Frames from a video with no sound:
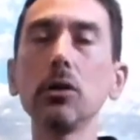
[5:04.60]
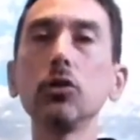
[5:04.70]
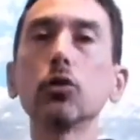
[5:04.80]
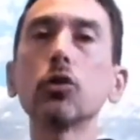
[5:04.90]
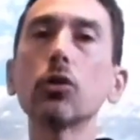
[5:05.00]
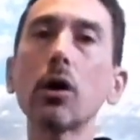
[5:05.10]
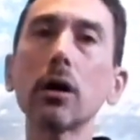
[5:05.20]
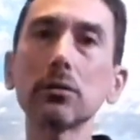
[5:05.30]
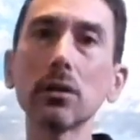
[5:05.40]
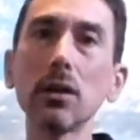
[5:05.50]
you're
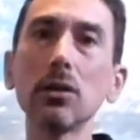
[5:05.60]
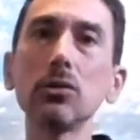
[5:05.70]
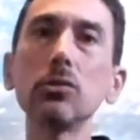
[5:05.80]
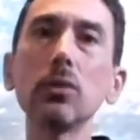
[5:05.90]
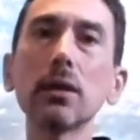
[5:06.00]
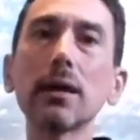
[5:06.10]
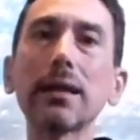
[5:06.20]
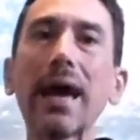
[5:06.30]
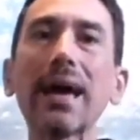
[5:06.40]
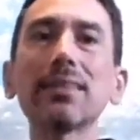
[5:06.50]
not doing
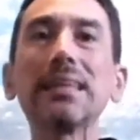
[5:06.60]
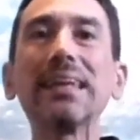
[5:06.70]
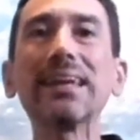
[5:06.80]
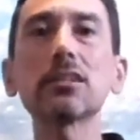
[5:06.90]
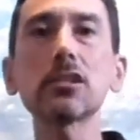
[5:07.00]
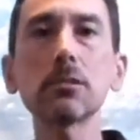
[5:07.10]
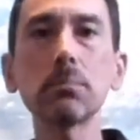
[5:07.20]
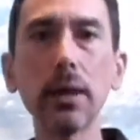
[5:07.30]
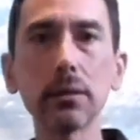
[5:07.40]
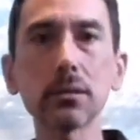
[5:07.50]
that at the
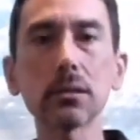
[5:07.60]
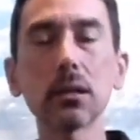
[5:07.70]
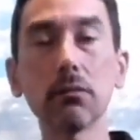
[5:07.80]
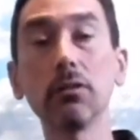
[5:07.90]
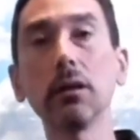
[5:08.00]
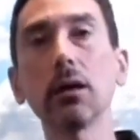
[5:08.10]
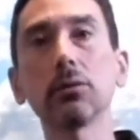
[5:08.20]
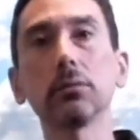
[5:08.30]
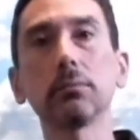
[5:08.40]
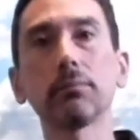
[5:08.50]
expense of the
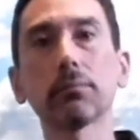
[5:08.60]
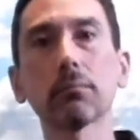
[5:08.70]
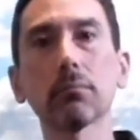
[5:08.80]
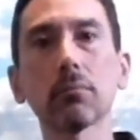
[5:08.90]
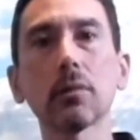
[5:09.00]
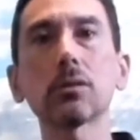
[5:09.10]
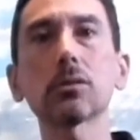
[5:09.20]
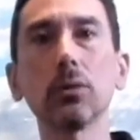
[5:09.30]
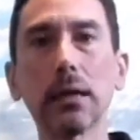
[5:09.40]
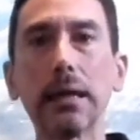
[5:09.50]
other.
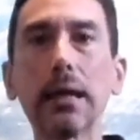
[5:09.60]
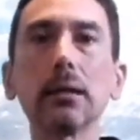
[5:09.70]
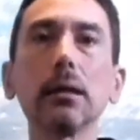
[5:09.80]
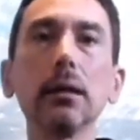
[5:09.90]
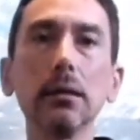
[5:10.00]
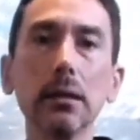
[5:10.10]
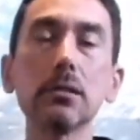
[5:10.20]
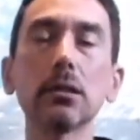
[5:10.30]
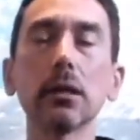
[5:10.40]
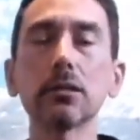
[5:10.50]
So again, an
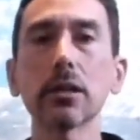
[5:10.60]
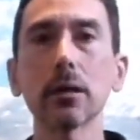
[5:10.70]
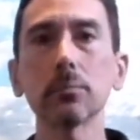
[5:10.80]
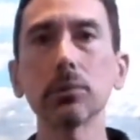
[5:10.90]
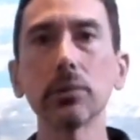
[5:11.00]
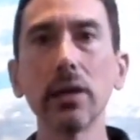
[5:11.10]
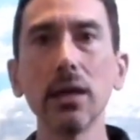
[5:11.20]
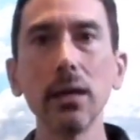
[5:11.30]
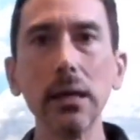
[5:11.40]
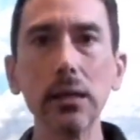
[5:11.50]
easy example
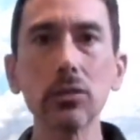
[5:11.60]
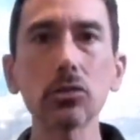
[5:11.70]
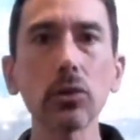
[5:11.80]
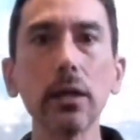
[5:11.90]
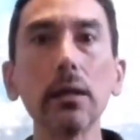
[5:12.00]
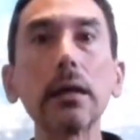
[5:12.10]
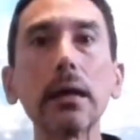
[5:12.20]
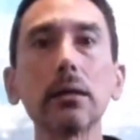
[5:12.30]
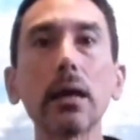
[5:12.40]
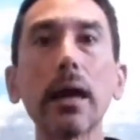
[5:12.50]
is training
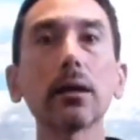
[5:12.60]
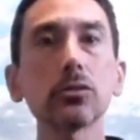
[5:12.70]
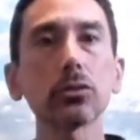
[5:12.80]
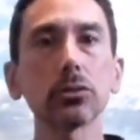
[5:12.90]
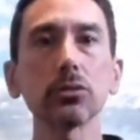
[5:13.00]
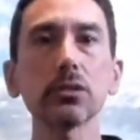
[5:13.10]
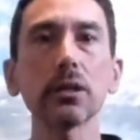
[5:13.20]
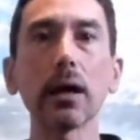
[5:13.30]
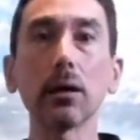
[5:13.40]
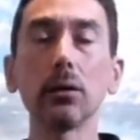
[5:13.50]
an external
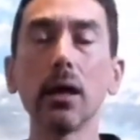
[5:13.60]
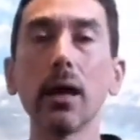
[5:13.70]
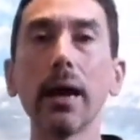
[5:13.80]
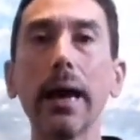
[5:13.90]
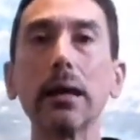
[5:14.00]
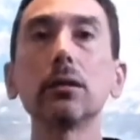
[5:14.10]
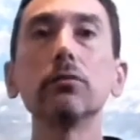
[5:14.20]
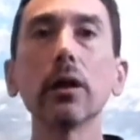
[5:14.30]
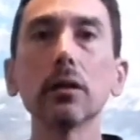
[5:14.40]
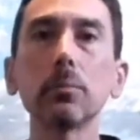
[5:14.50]
style and
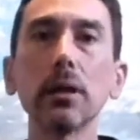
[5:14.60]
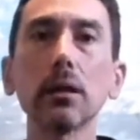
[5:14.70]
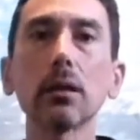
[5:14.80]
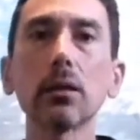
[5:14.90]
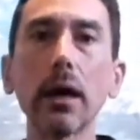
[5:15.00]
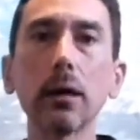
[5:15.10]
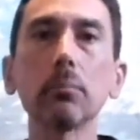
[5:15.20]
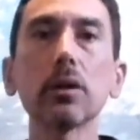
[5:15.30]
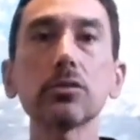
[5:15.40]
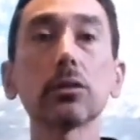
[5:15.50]
developing that
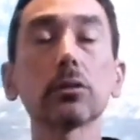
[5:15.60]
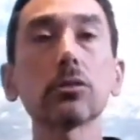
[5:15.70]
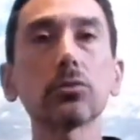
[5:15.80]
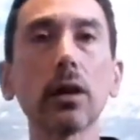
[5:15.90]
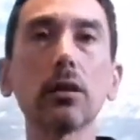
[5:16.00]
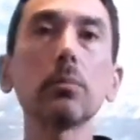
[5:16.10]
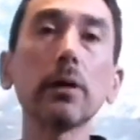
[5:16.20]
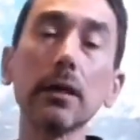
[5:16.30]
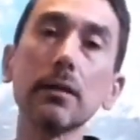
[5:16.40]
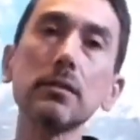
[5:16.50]
muscular strength, but
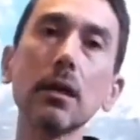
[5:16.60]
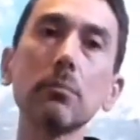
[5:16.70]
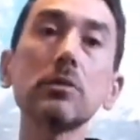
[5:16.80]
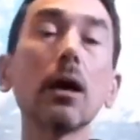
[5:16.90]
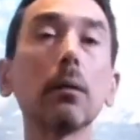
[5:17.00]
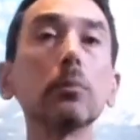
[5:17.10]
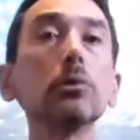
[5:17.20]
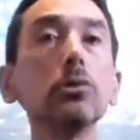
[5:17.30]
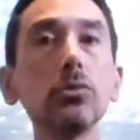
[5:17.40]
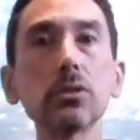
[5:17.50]
at the same time
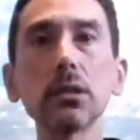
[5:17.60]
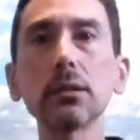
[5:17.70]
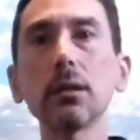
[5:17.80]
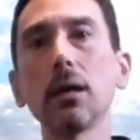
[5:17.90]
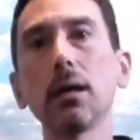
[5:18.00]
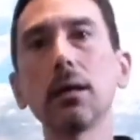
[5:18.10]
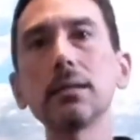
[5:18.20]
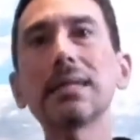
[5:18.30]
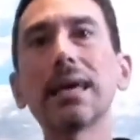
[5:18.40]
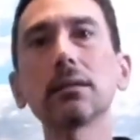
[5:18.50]
losing
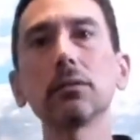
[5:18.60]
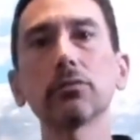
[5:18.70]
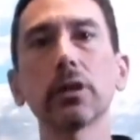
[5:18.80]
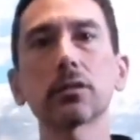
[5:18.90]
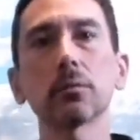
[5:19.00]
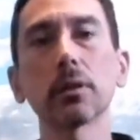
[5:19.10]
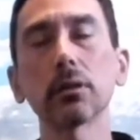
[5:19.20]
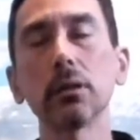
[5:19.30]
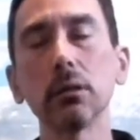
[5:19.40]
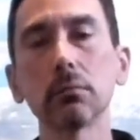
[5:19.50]
tendon flexibility.